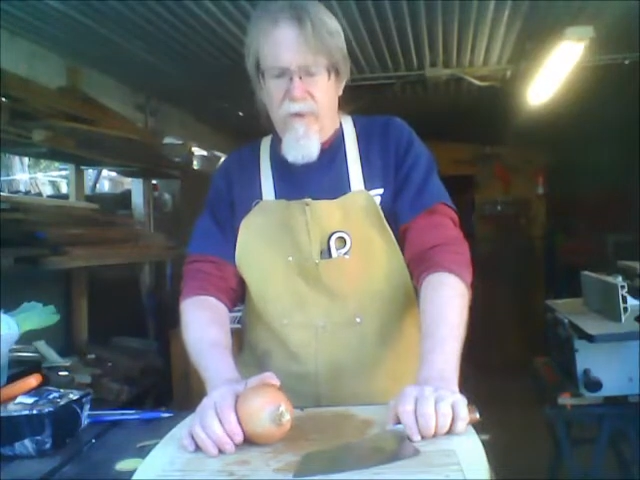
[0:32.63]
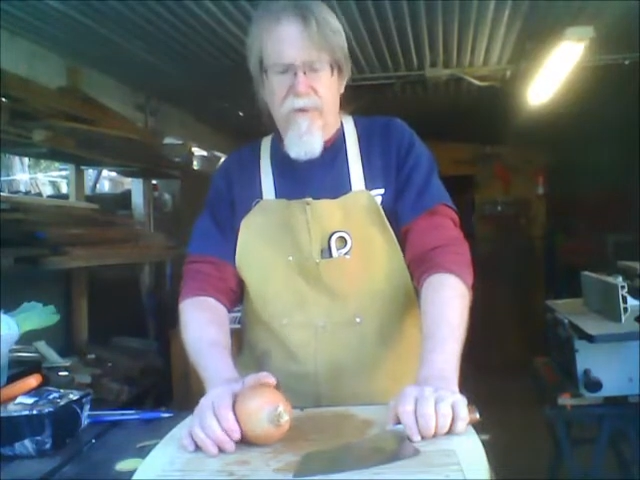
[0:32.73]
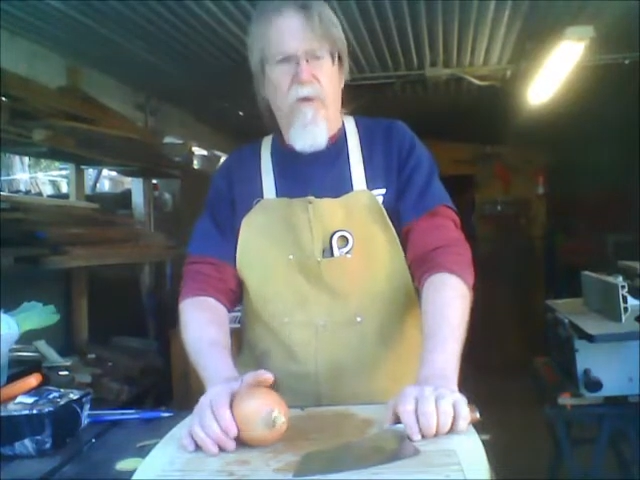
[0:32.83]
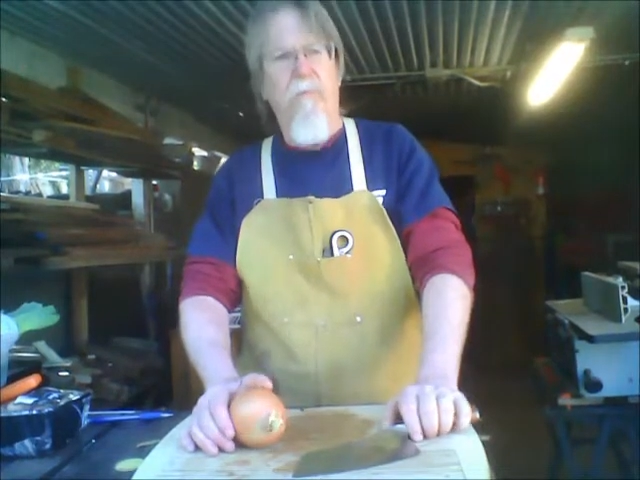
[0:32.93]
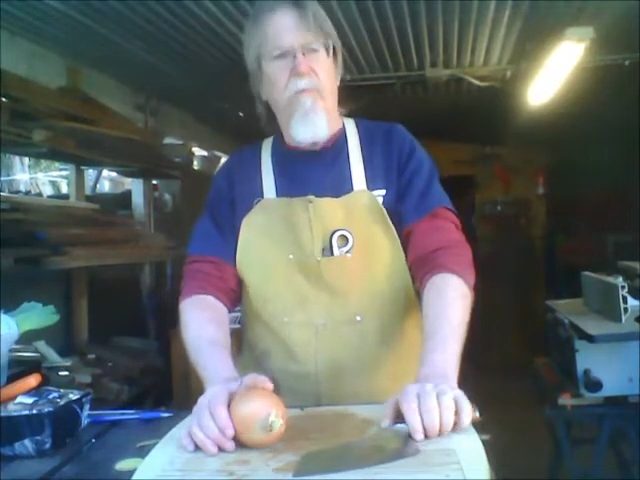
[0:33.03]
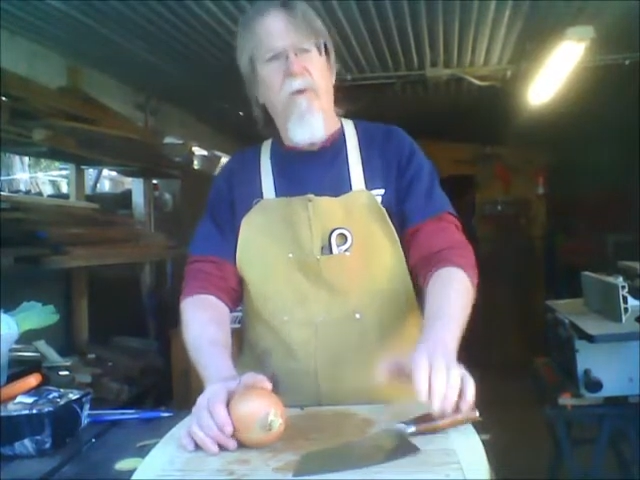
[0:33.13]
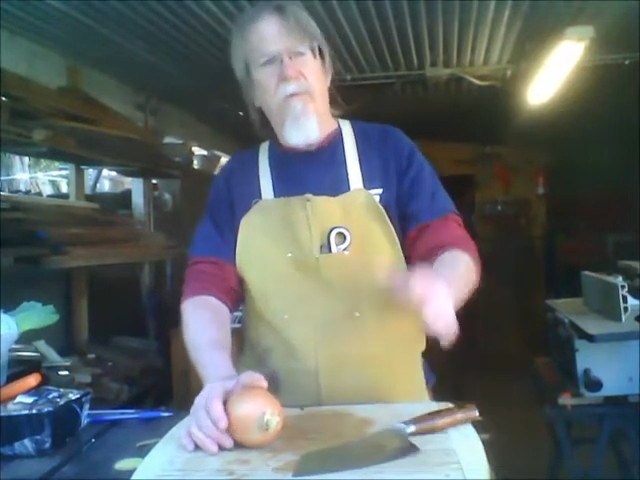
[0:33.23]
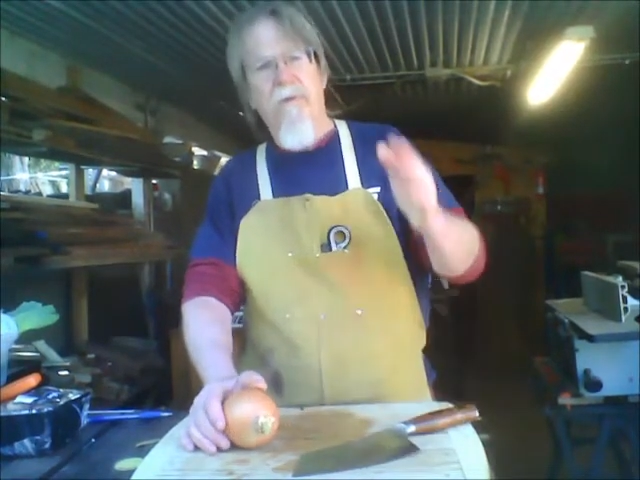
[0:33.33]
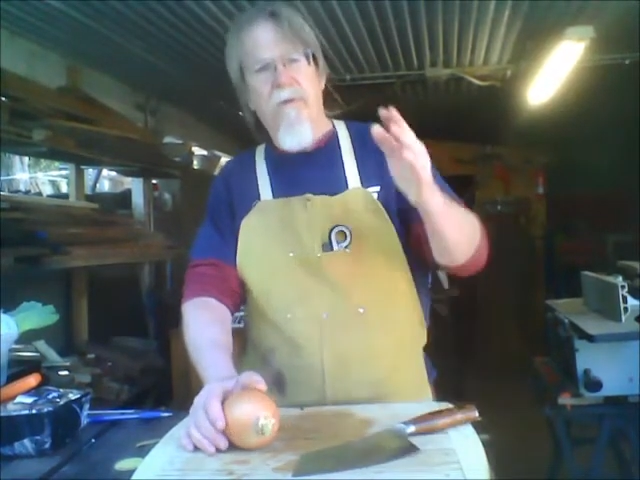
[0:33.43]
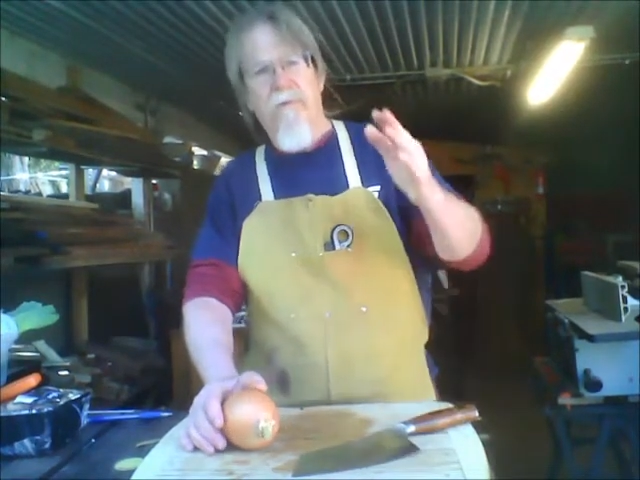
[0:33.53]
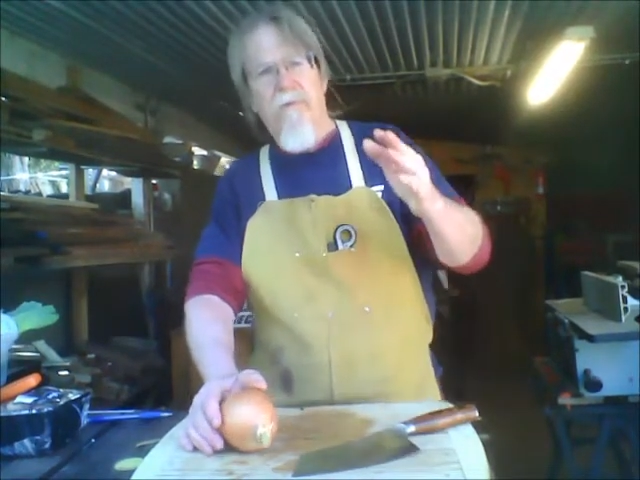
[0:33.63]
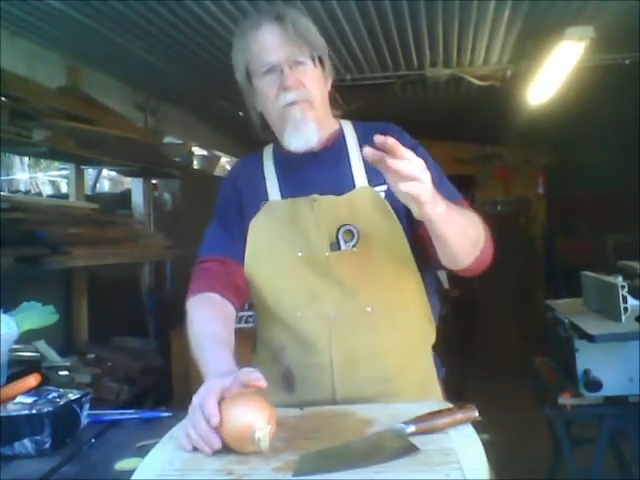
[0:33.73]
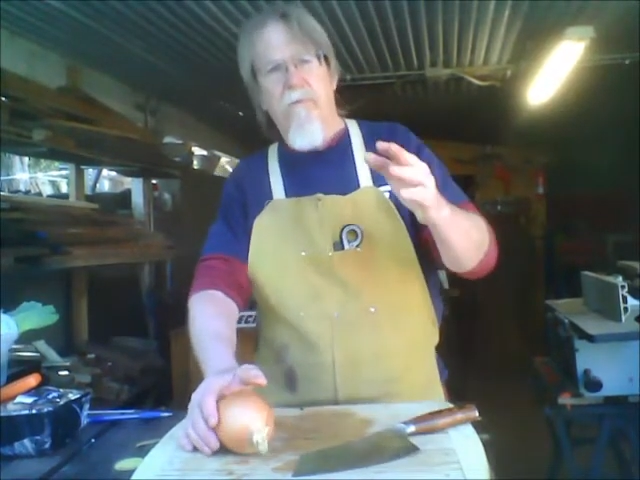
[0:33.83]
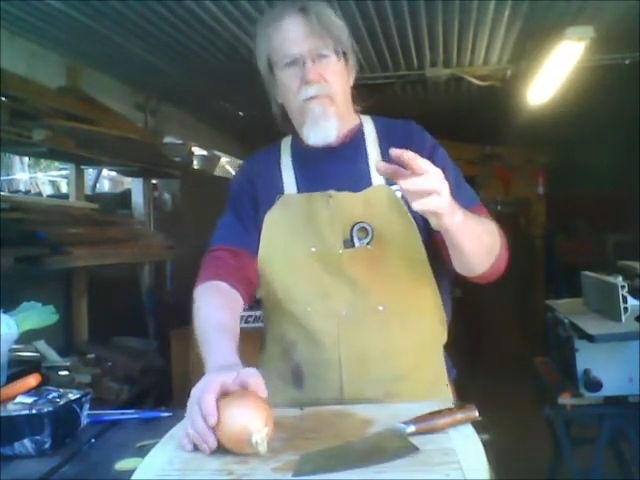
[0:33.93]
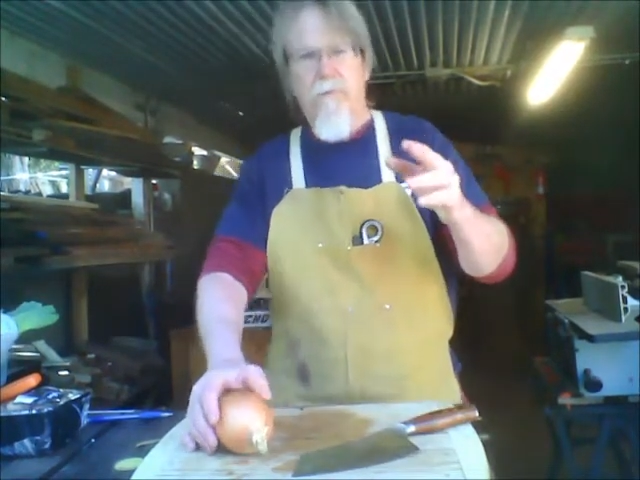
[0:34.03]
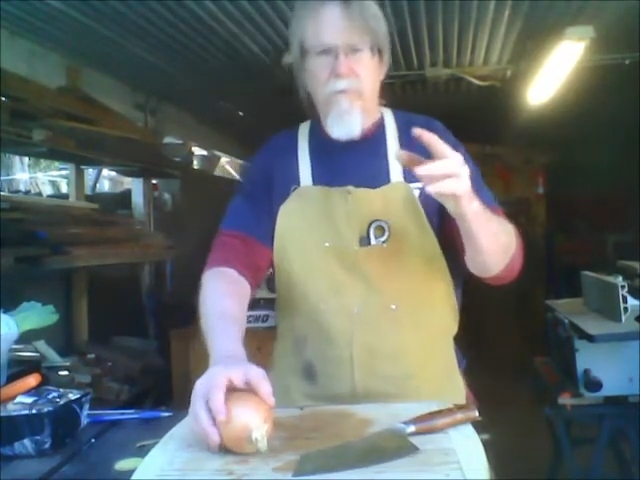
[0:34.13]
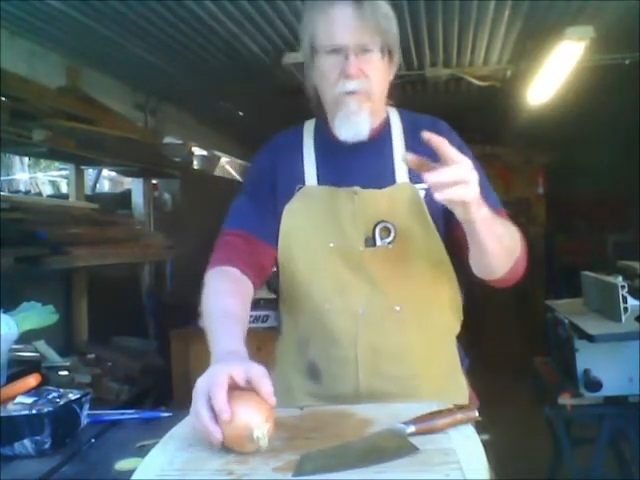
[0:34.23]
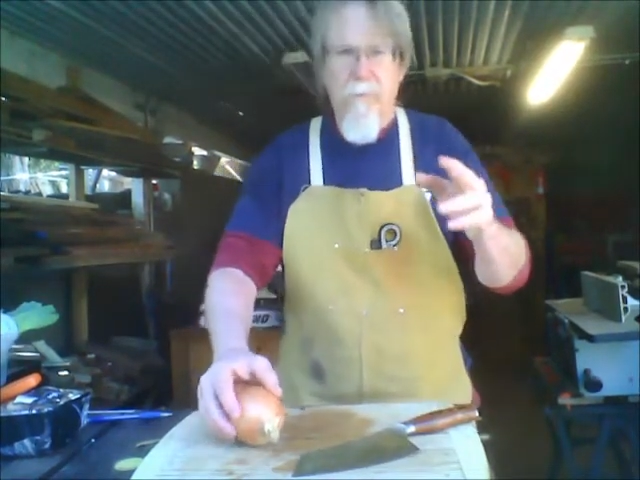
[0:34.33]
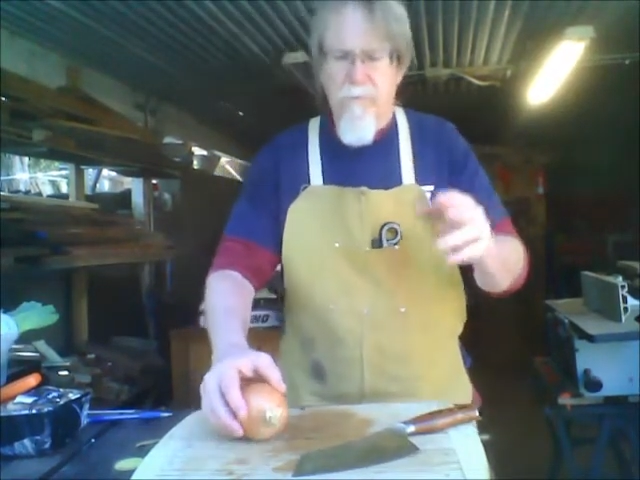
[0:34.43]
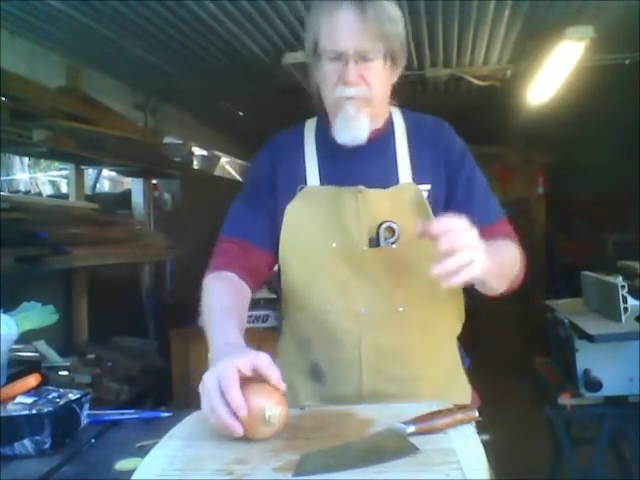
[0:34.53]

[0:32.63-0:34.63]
Now remember this too, because women are